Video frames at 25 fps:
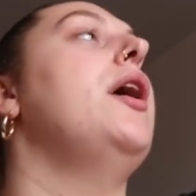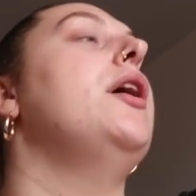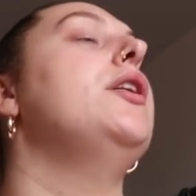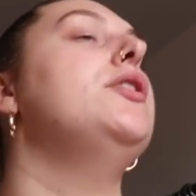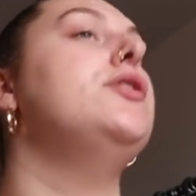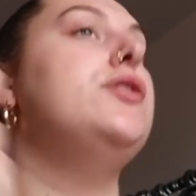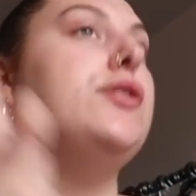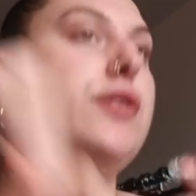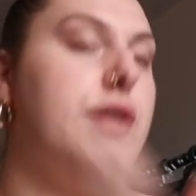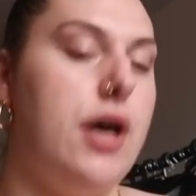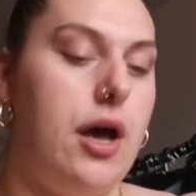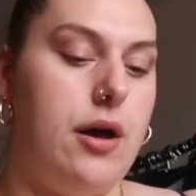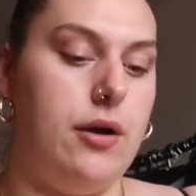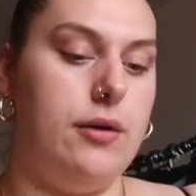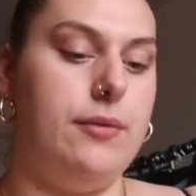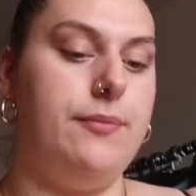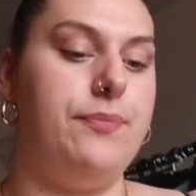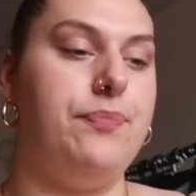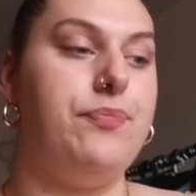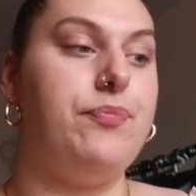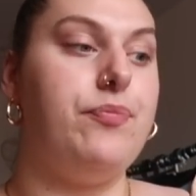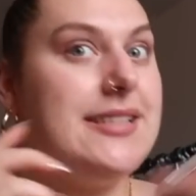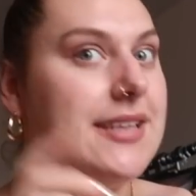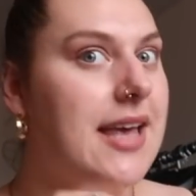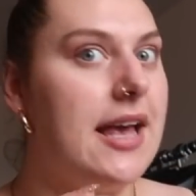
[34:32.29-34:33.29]
So
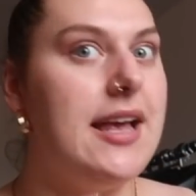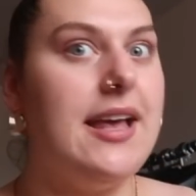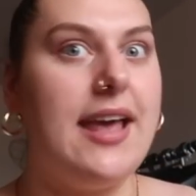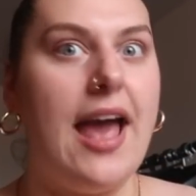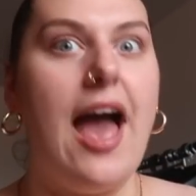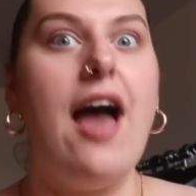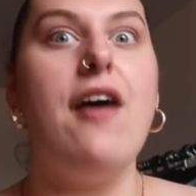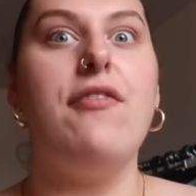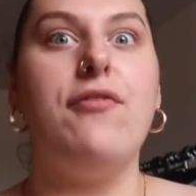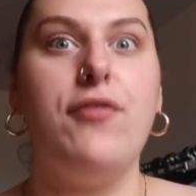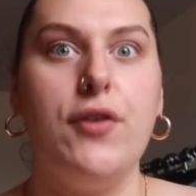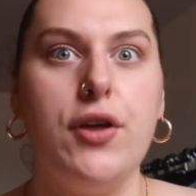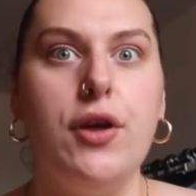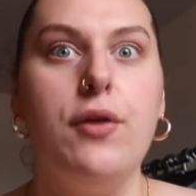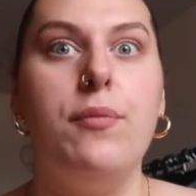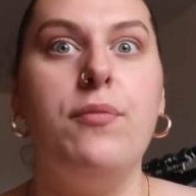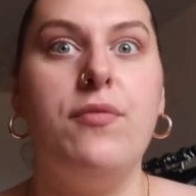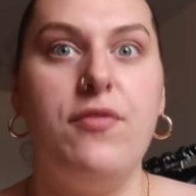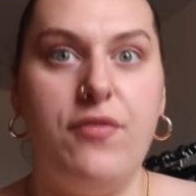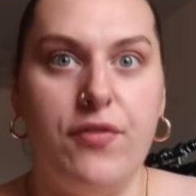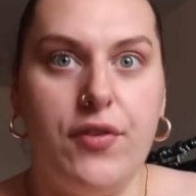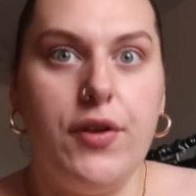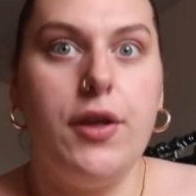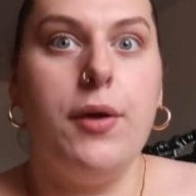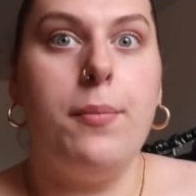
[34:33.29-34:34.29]
skincare for your
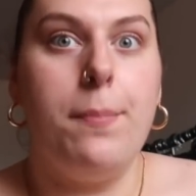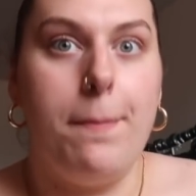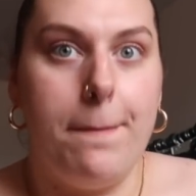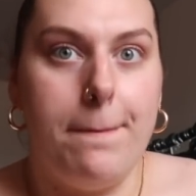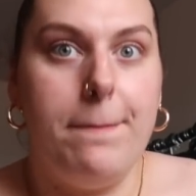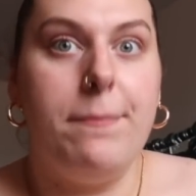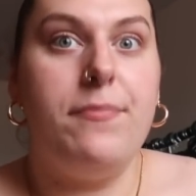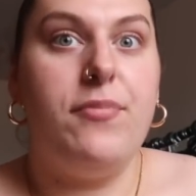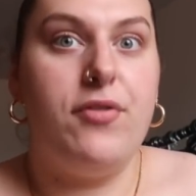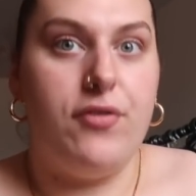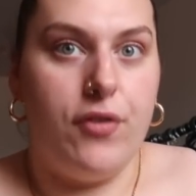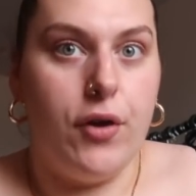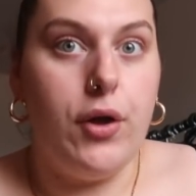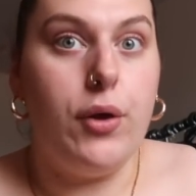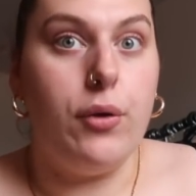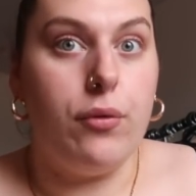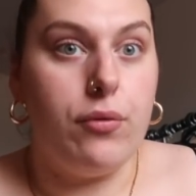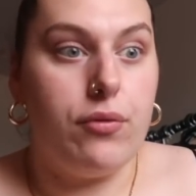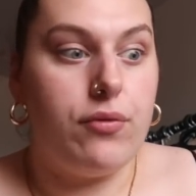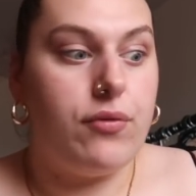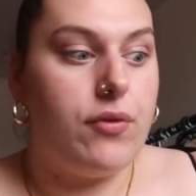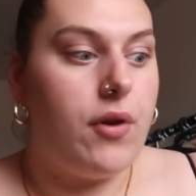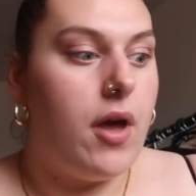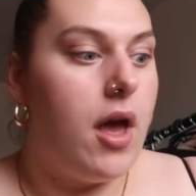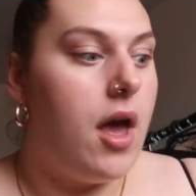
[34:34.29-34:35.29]

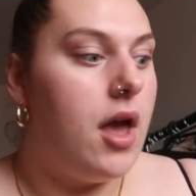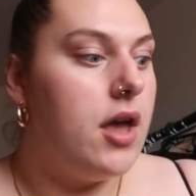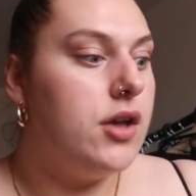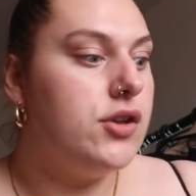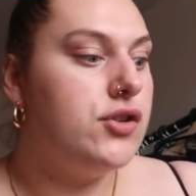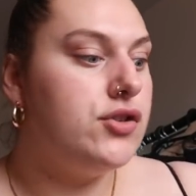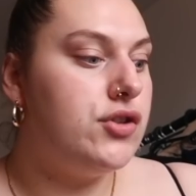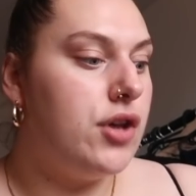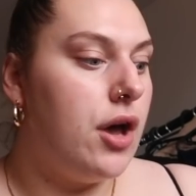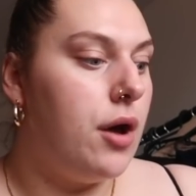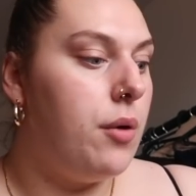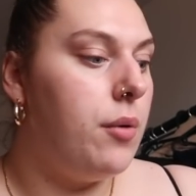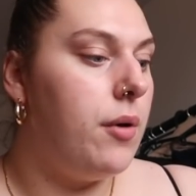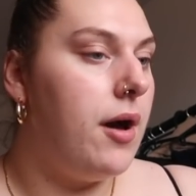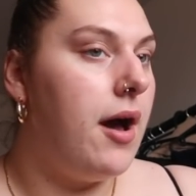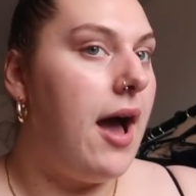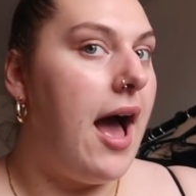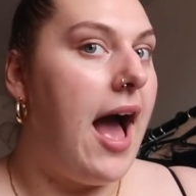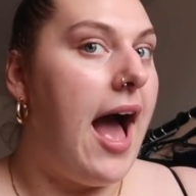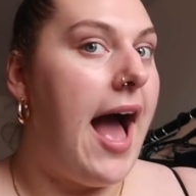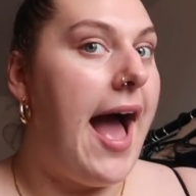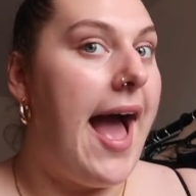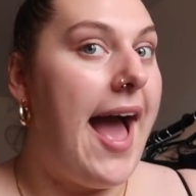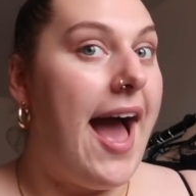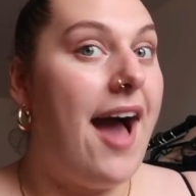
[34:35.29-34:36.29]
foof. So
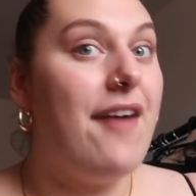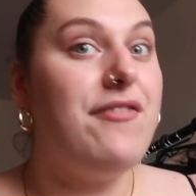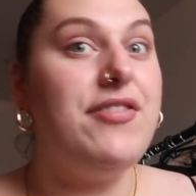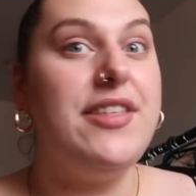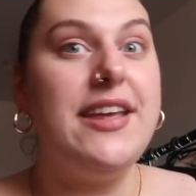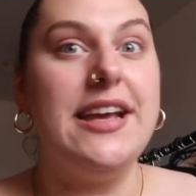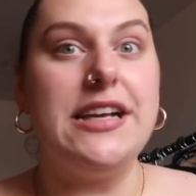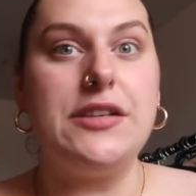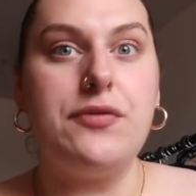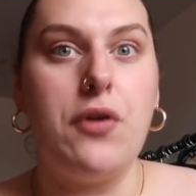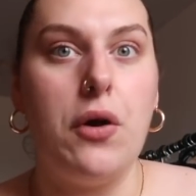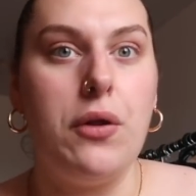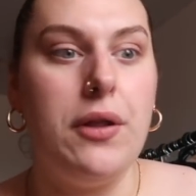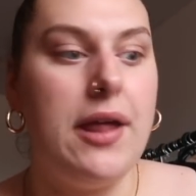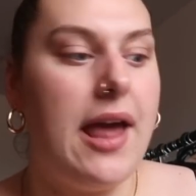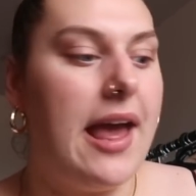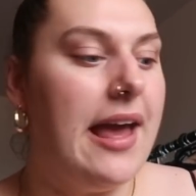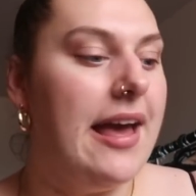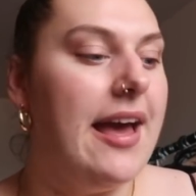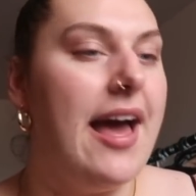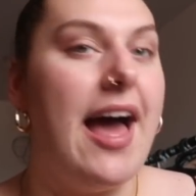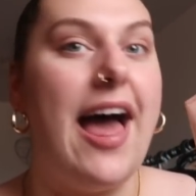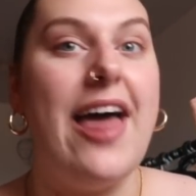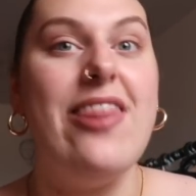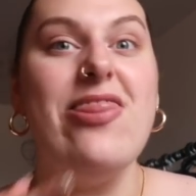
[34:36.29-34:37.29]
I have the
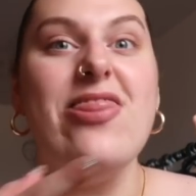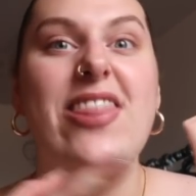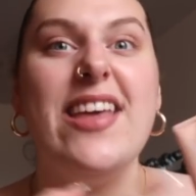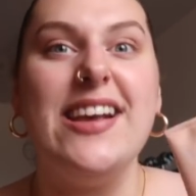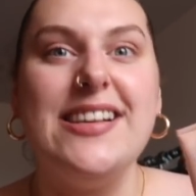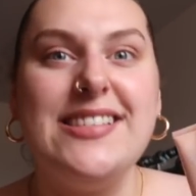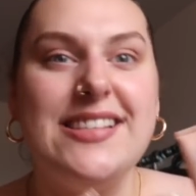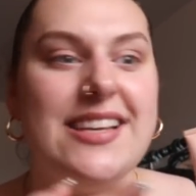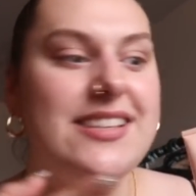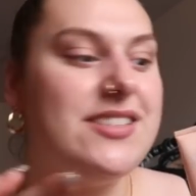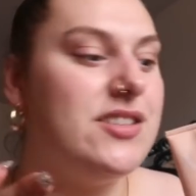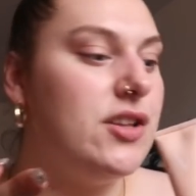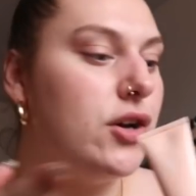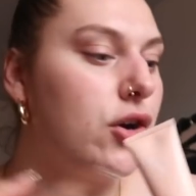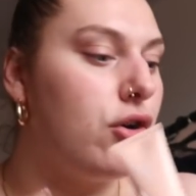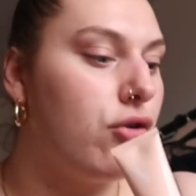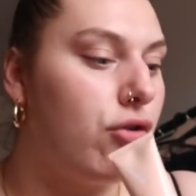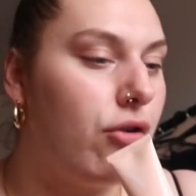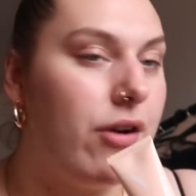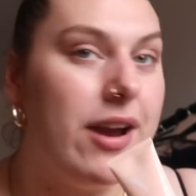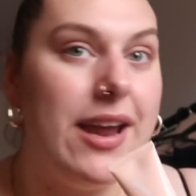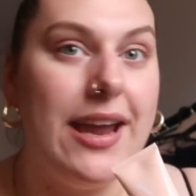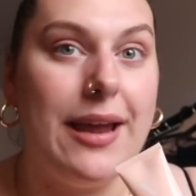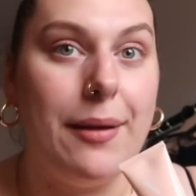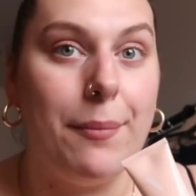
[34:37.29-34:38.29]
exfoliator and this is the
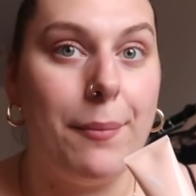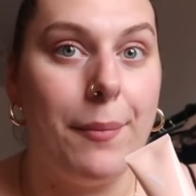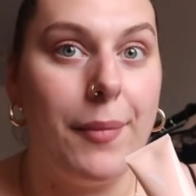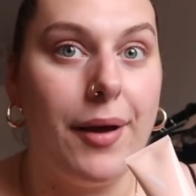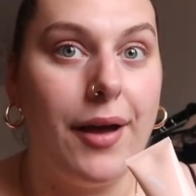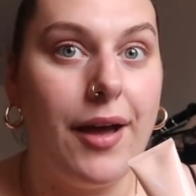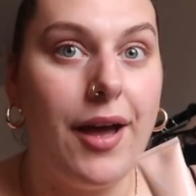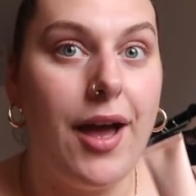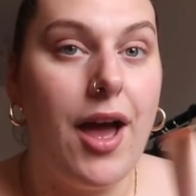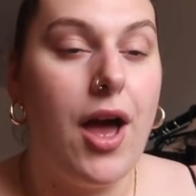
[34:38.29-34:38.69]
cream.